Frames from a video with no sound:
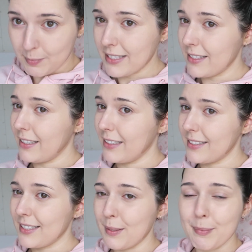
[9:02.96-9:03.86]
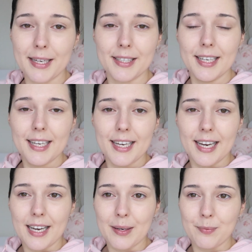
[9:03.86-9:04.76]
messy, it's in a bun.
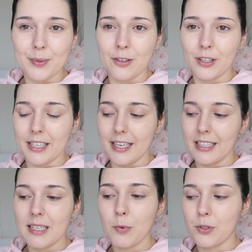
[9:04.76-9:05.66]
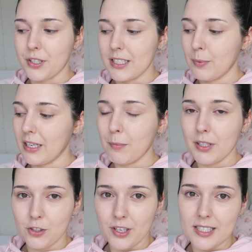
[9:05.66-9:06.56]
We're not going to get any more dressed, but I'm
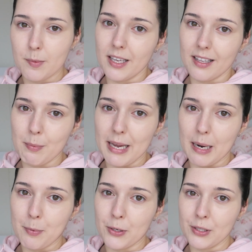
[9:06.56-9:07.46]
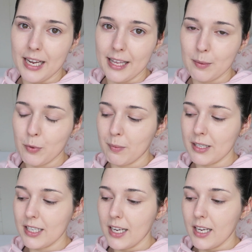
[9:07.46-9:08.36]
going to try some of the other makeup on at the
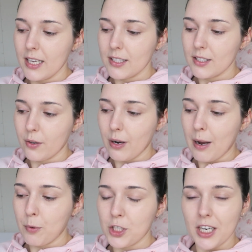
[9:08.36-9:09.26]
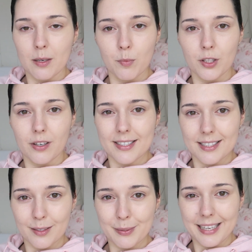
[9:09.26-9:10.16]
moment, so I will check in with you guys a
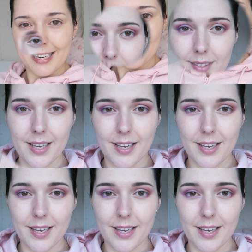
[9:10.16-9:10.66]
little bit later.